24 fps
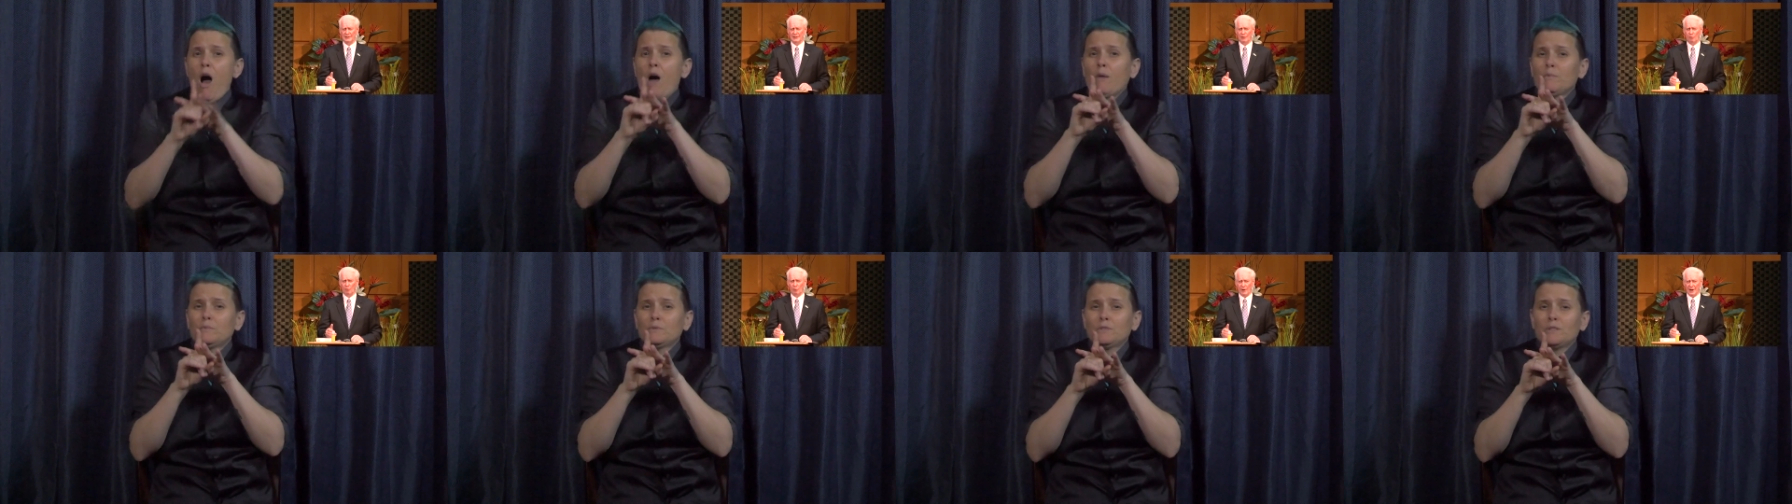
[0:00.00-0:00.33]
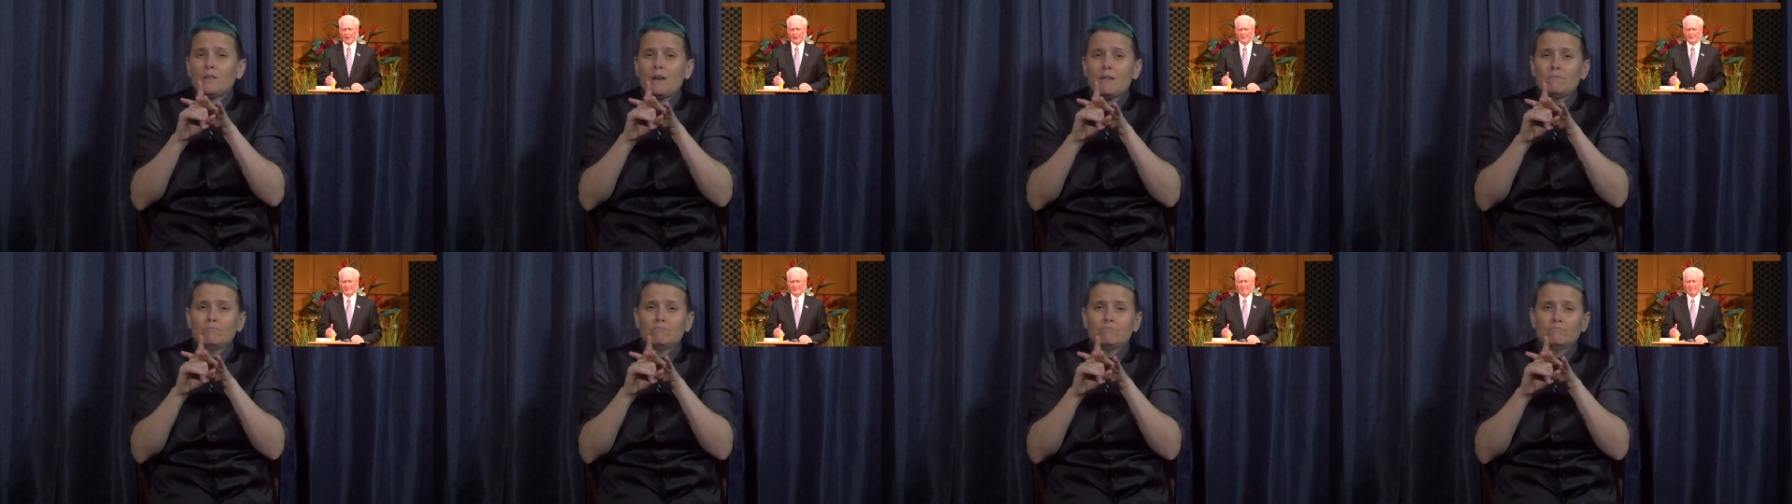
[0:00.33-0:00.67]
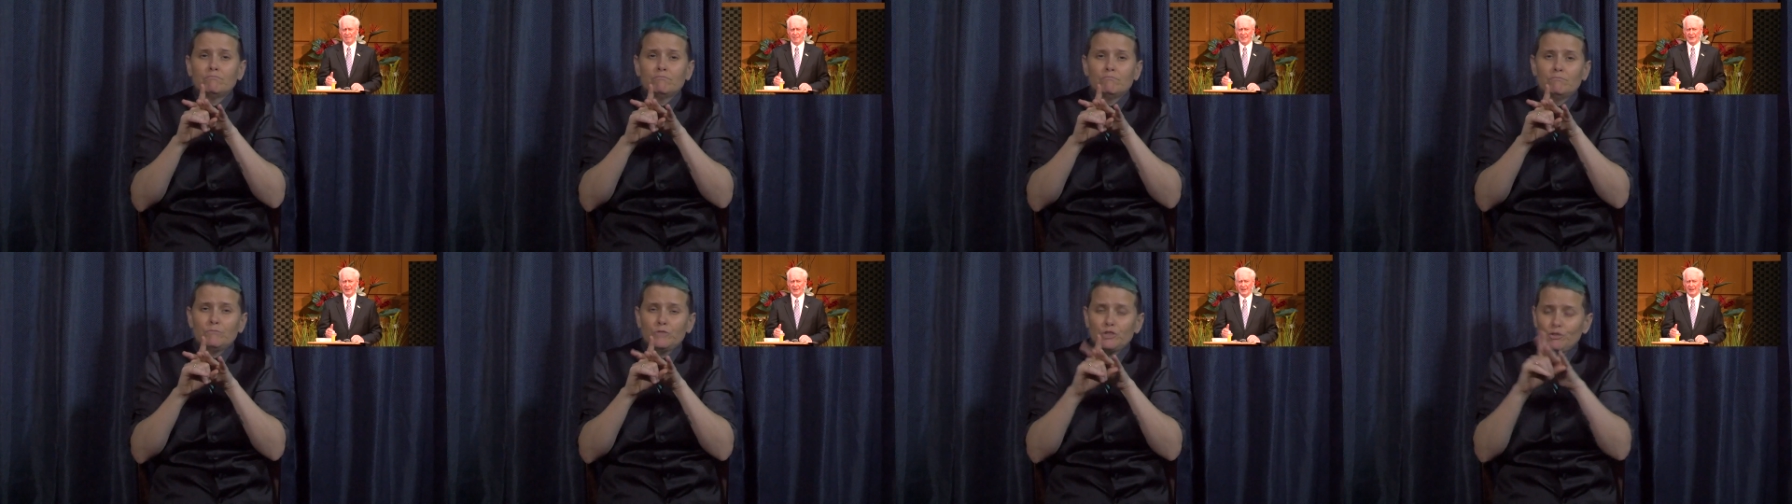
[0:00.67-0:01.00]
when
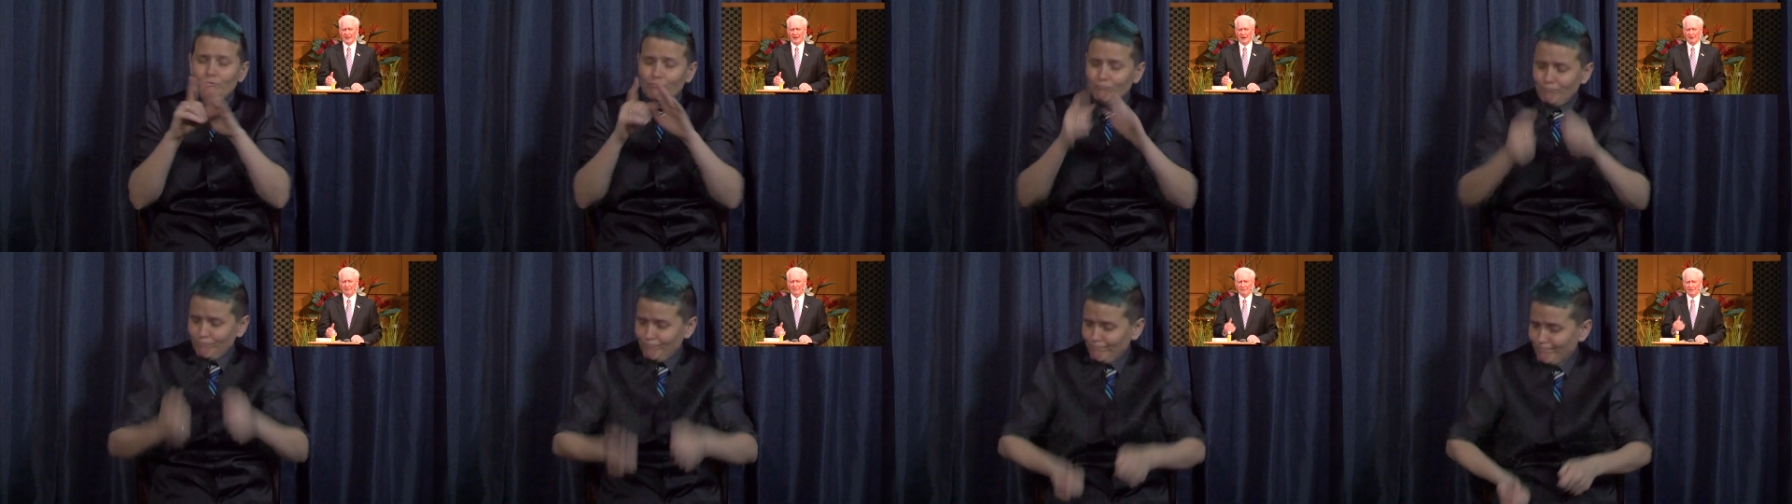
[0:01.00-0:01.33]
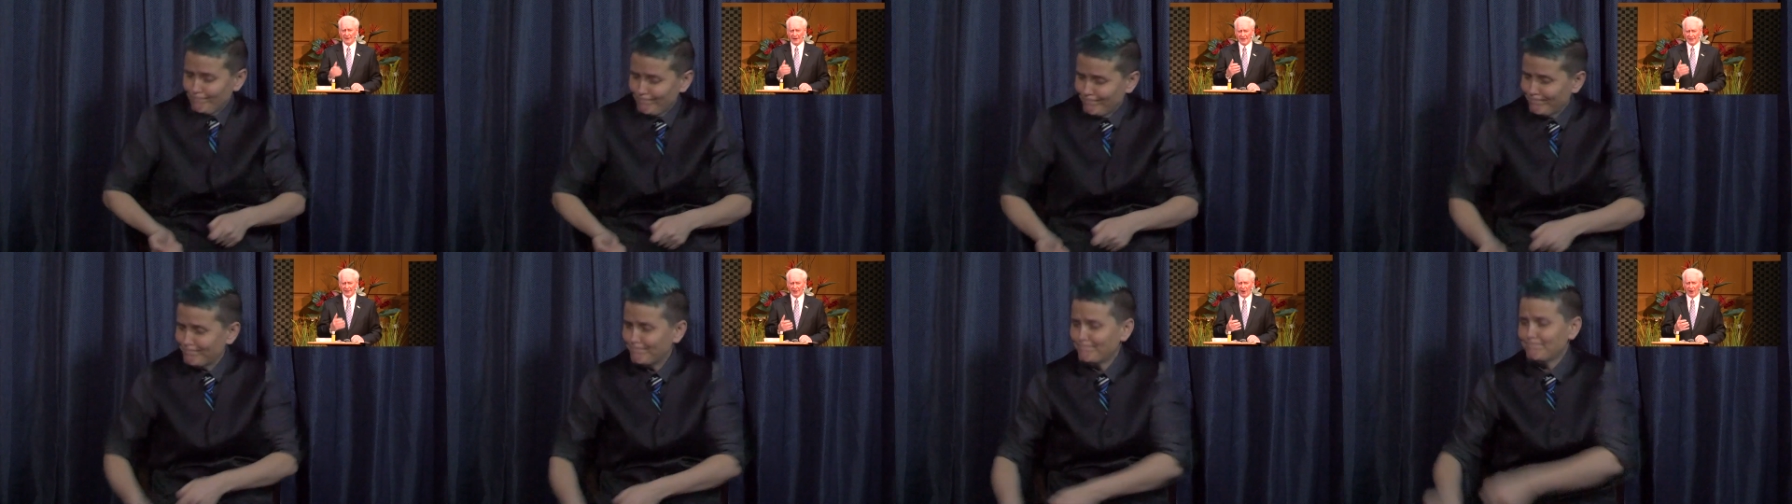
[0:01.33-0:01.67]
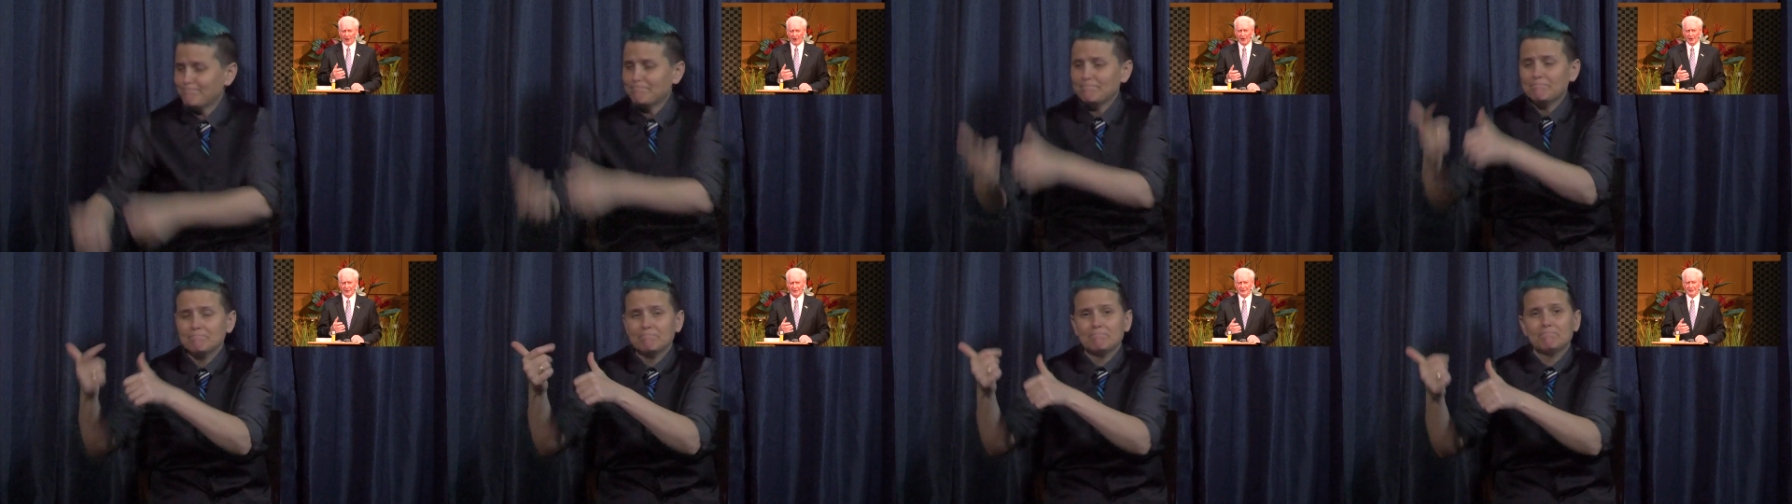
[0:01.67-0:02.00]
a faint
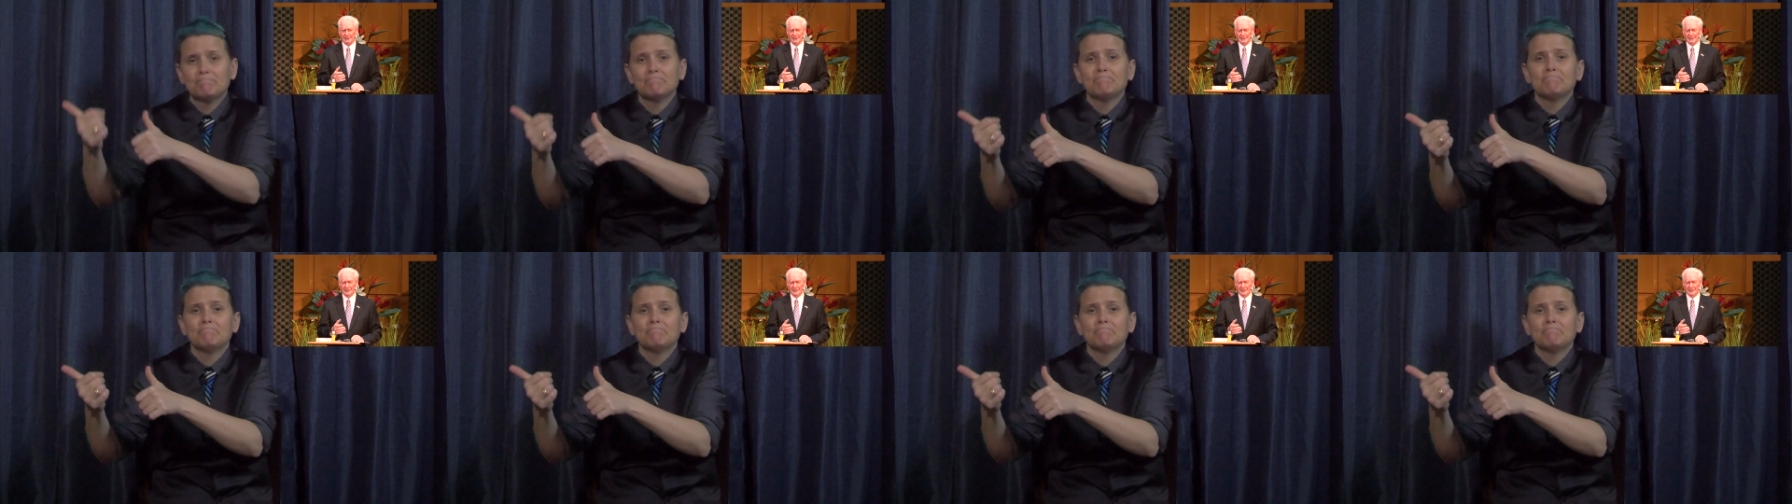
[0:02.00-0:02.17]
heart